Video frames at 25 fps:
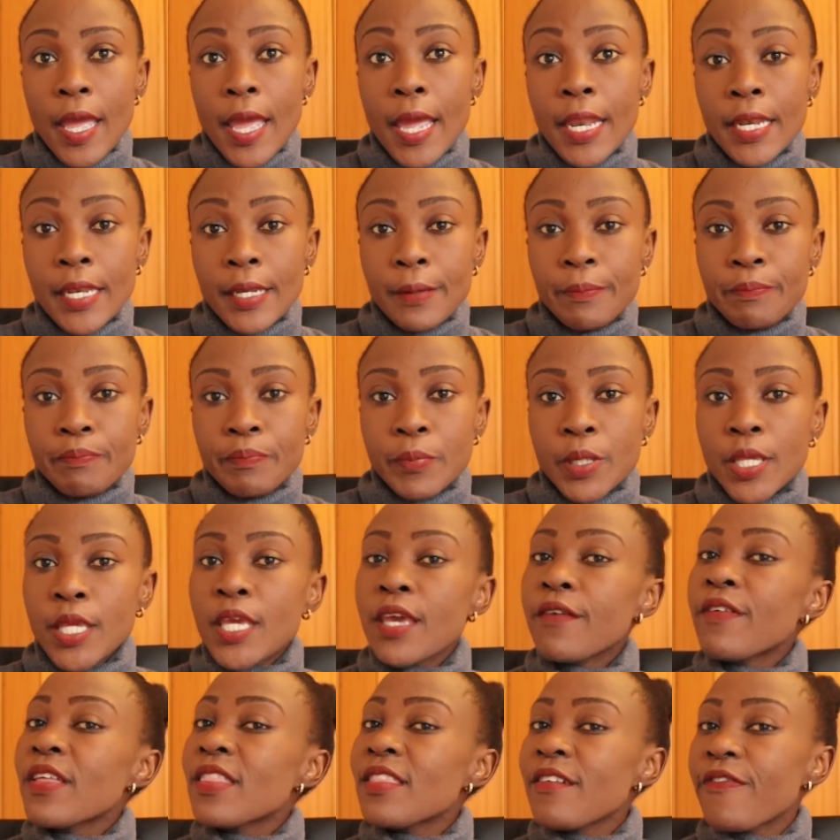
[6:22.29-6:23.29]
And
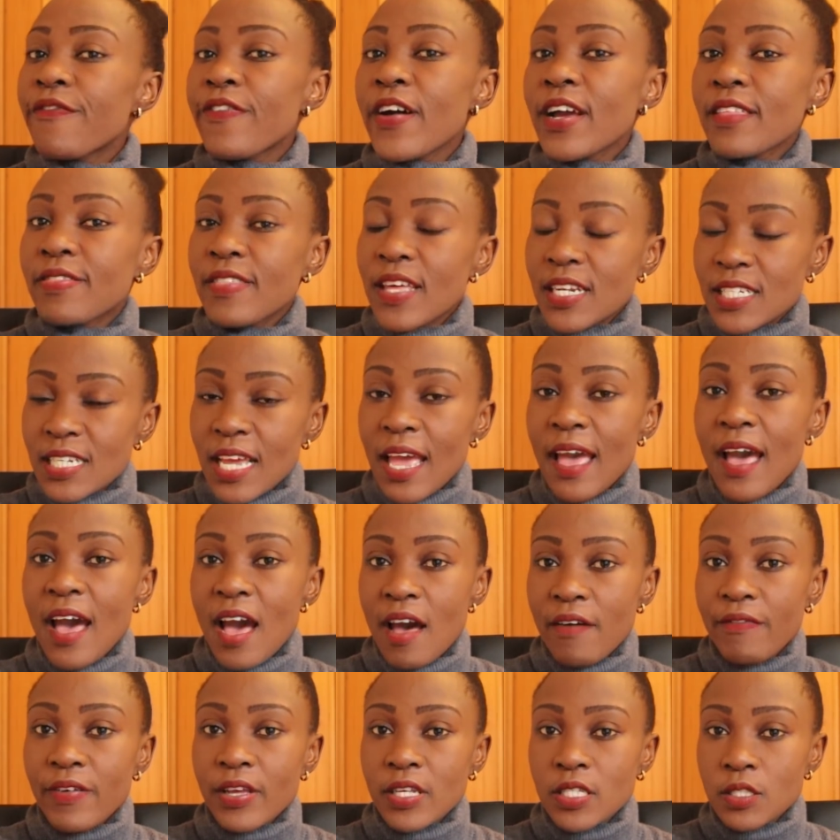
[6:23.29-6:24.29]
given the fact that I
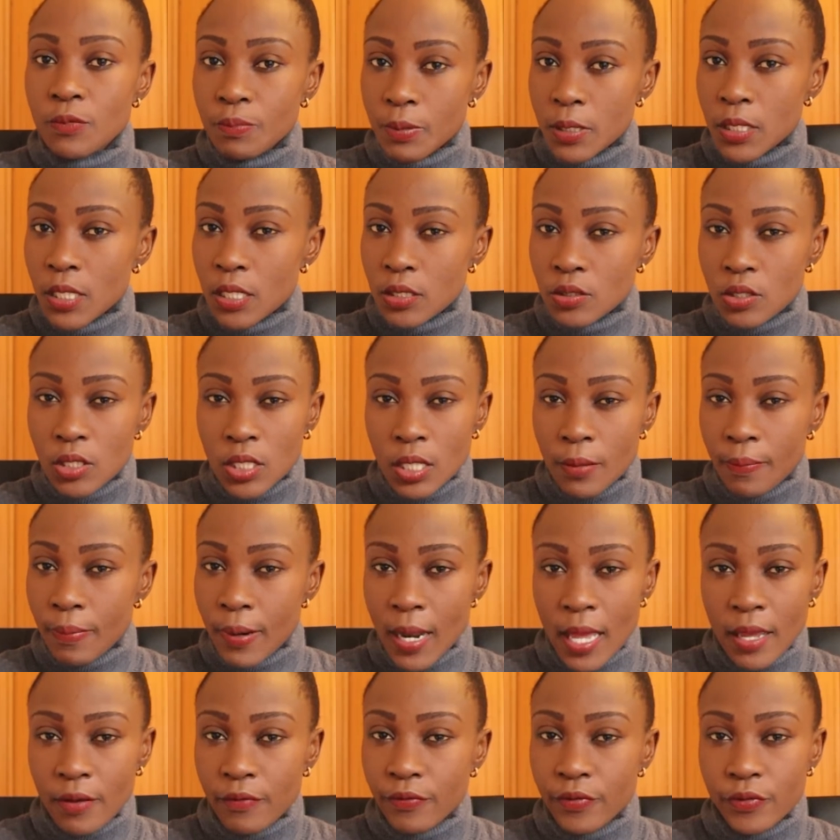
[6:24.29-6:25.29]
have experience with
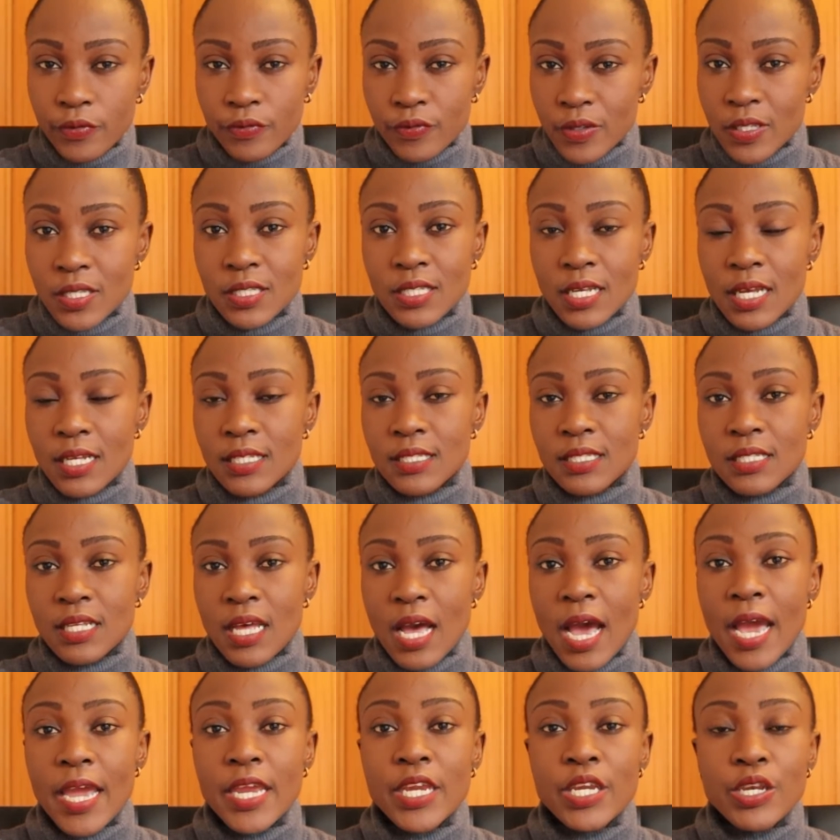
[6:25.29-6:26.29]
applying for visas,
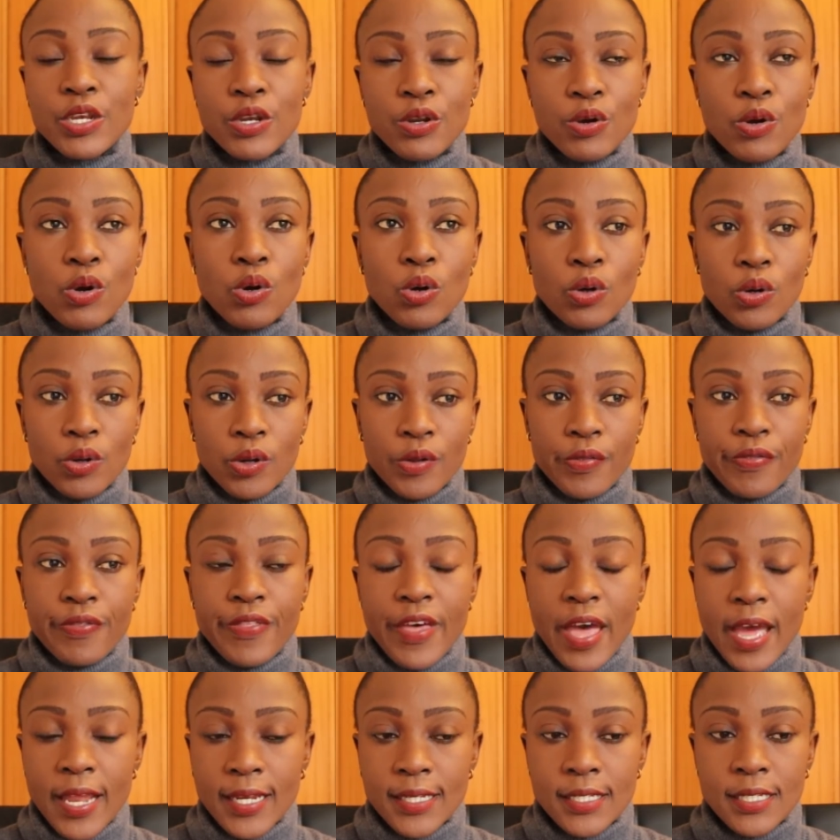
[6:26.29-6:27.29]
I know
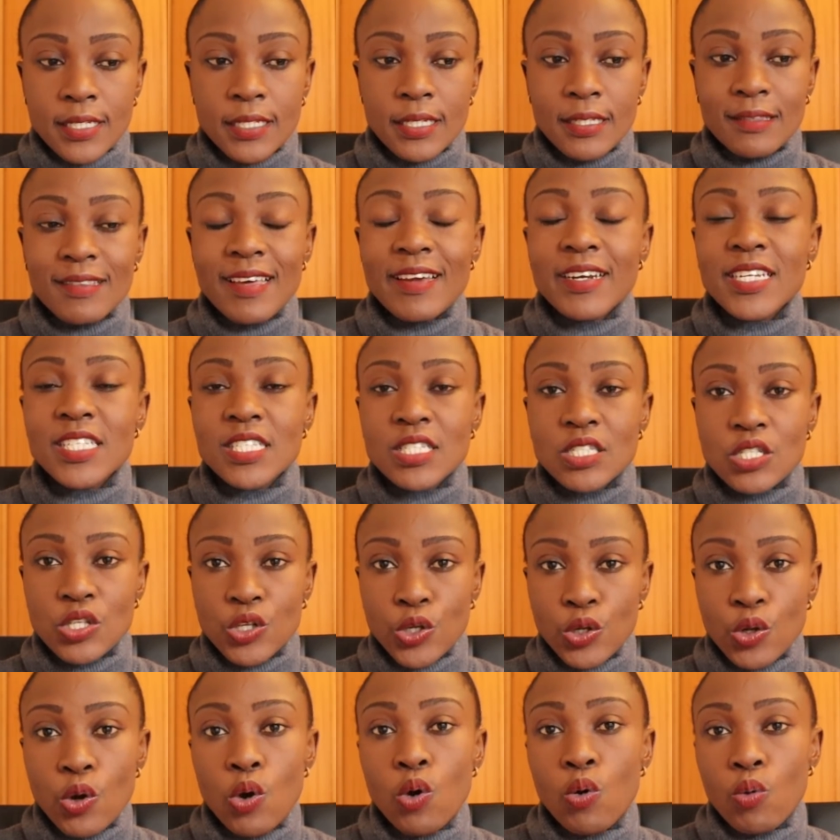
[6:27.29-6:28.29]
that there is
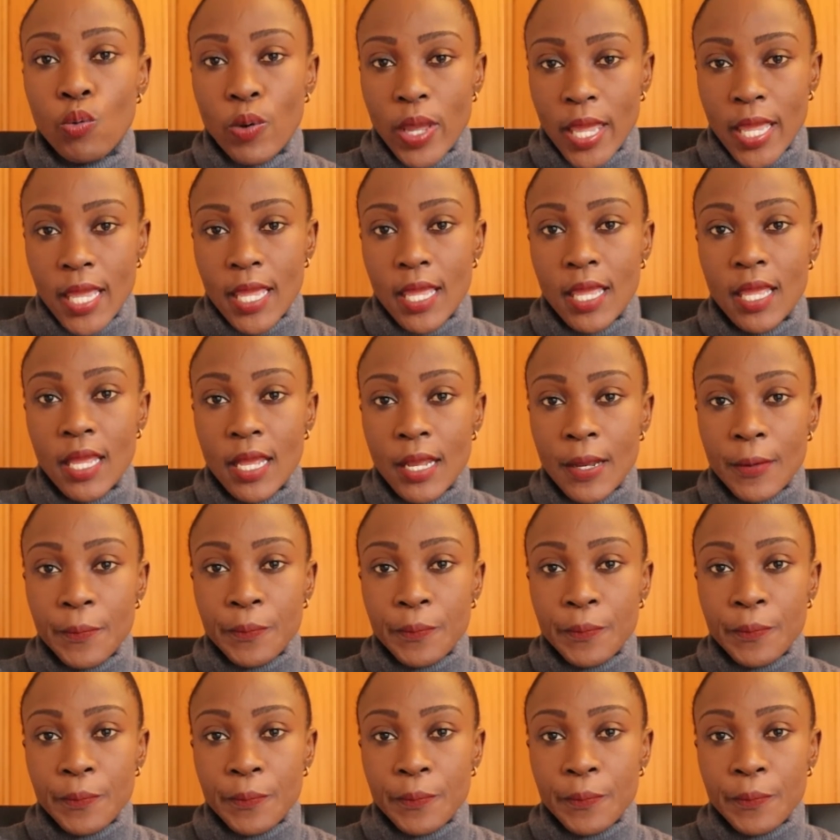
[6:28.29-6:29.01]
no way